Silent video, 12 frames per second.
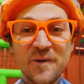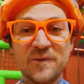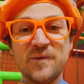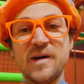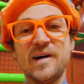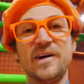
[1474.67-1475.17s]

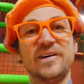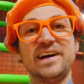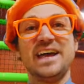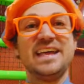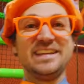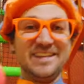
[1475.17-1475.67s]
Whoa,
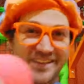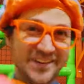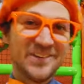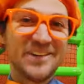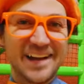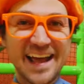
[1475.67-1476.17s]
and you
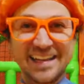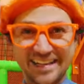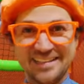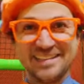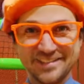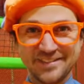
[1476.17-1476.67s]
know what I
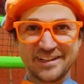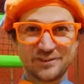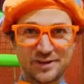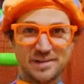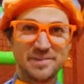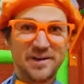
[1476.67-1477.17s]
can do with
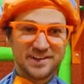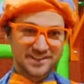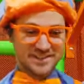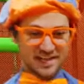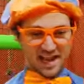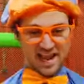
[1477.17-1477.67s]
three balls.